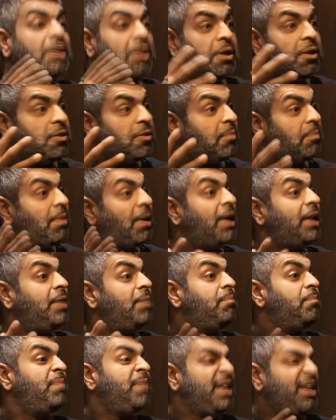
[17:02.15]
the planet,
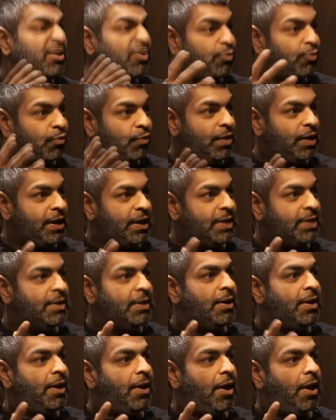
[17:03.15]
being green,
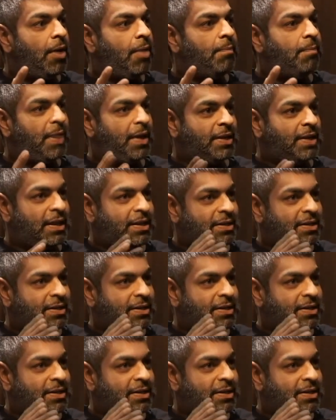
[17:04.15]
and